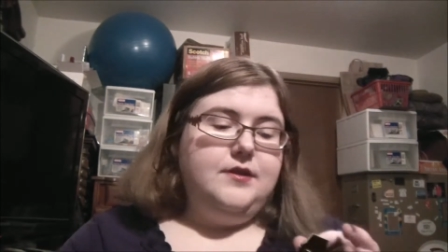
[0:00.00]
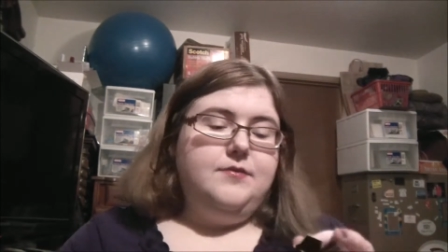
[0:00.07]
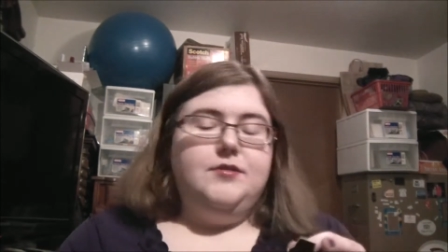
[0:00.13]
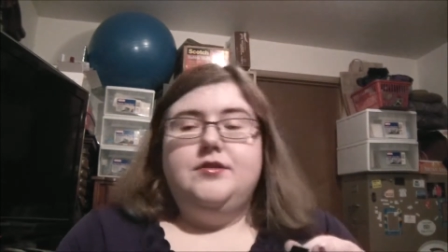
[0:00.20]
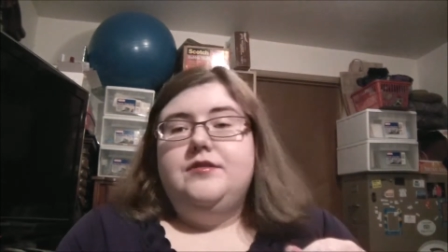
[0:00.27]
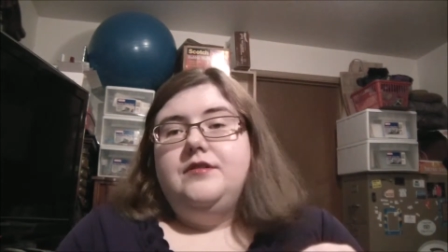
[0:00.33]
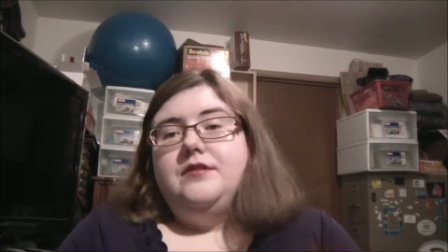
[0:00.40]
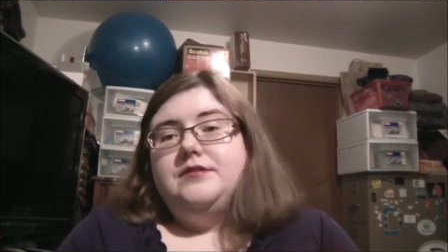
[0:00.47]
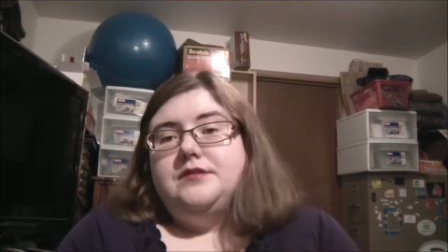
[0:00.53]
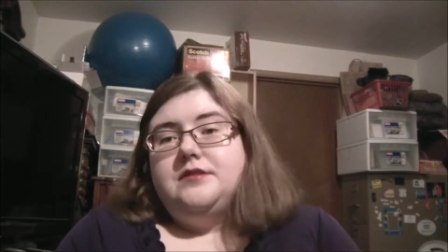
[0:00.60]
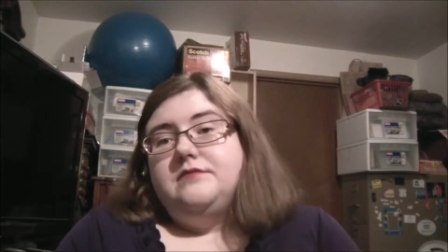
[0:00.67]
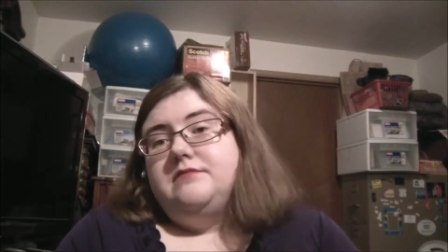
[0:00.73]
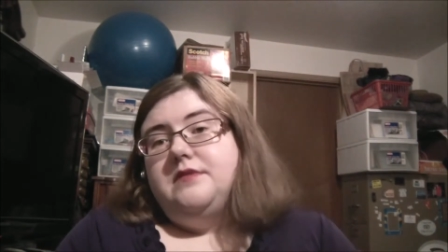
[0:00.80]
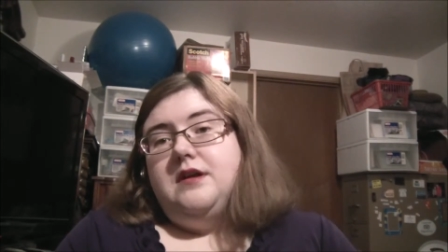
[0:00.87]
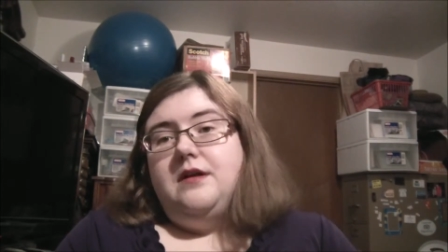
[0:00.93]
I mean, who
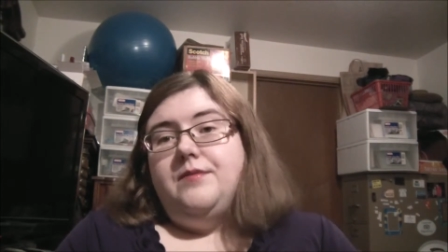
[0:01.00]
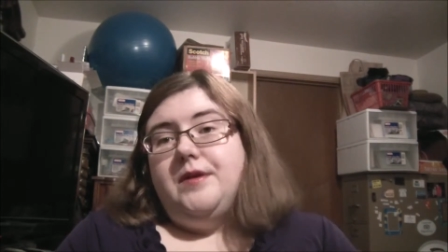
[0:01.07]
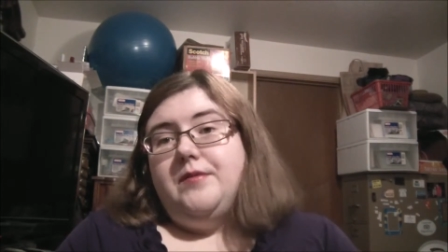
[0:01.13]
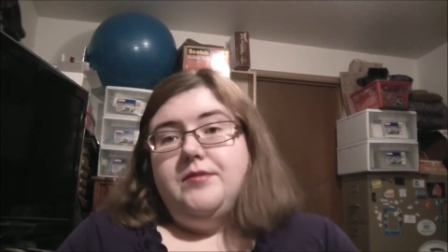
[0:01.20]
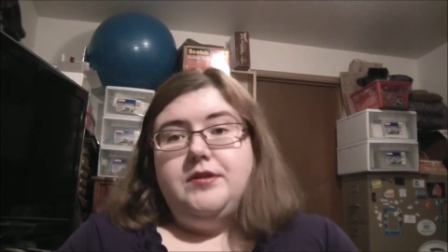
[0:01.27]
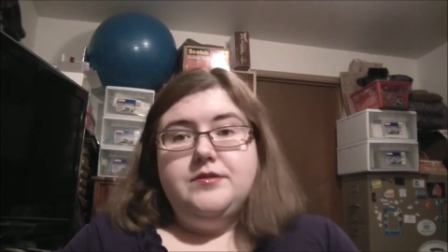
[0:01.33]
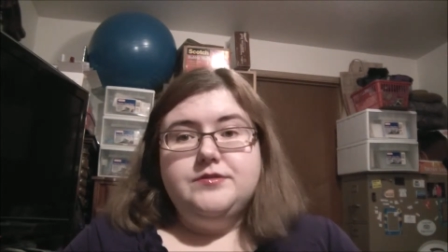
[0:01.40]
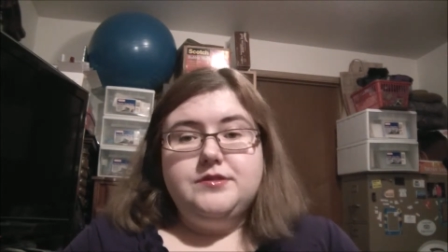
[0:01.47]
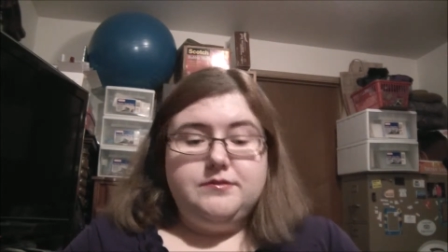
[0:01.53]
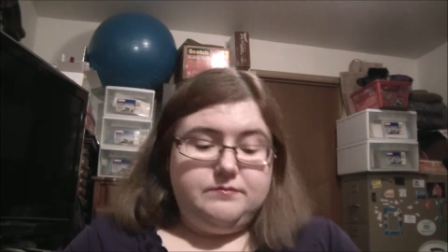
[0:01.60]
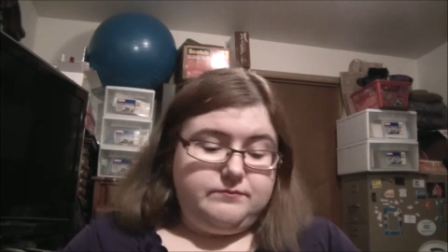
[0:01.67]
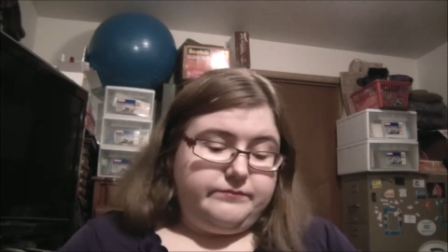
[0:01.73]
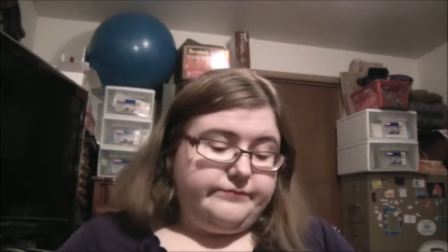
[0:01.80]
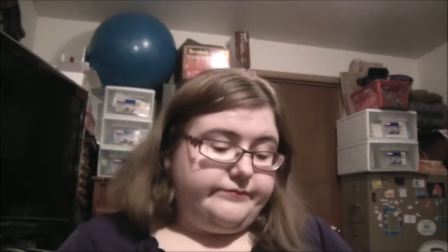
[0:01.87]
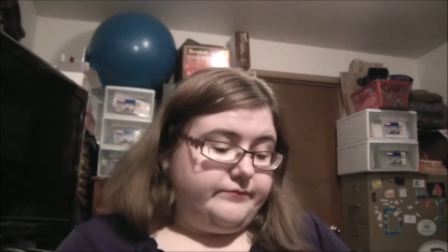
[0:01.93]
knows? I'll probably use
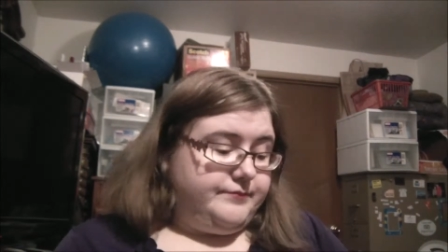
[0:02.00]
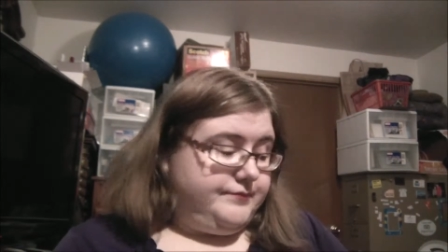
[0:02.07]
it.